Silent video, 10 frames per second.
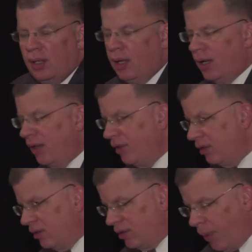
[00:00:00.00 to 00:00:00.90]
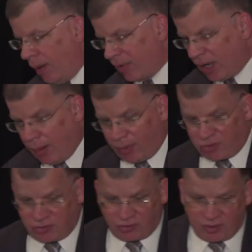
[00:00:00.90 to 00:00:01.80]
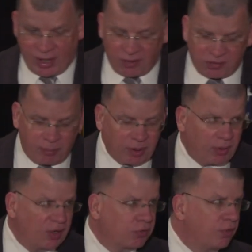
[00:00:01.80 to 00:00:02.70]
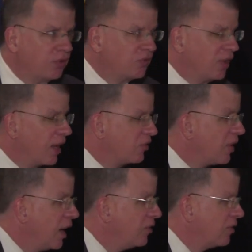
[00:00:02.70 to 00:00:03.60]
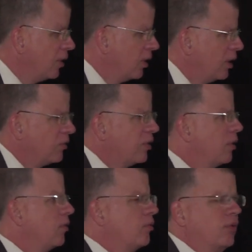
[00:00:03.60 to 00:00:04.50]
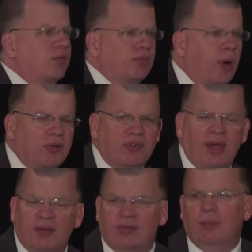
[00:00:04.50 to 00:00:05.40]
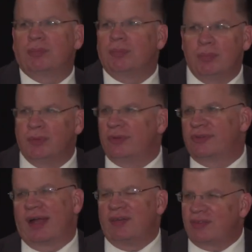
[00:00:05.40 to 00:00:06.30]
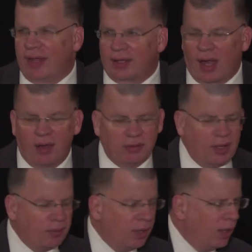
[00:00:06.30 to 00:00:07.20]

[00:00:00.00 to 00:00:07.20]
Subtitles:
The Department of Commerce just announced some of the grants through the Select Sites initiative, or Smart Sites, some sites thing, I don't know.